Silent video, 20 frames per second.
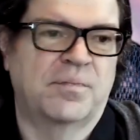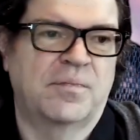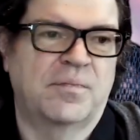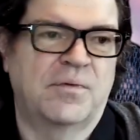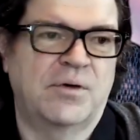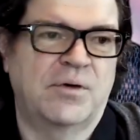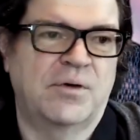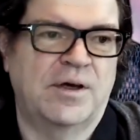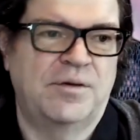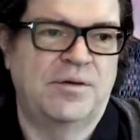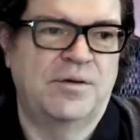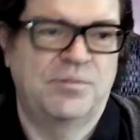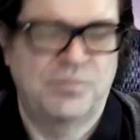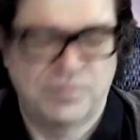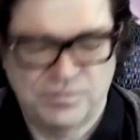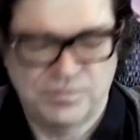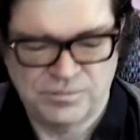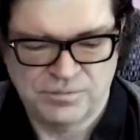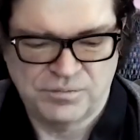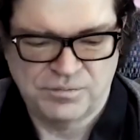Okay,
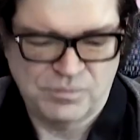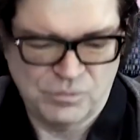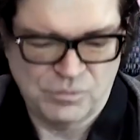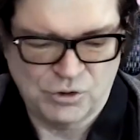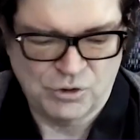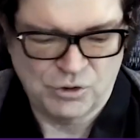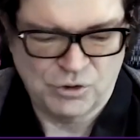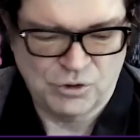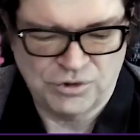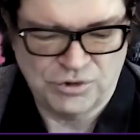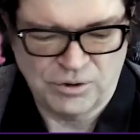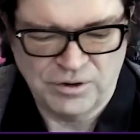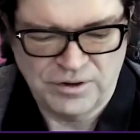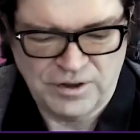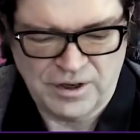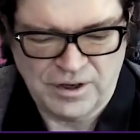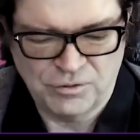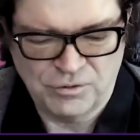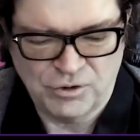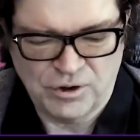more generally
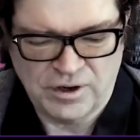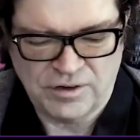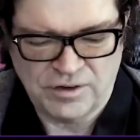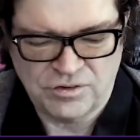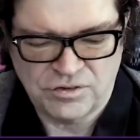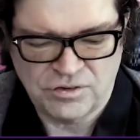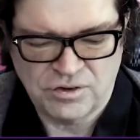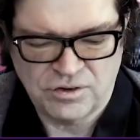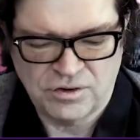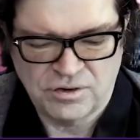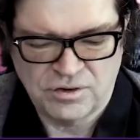n over s.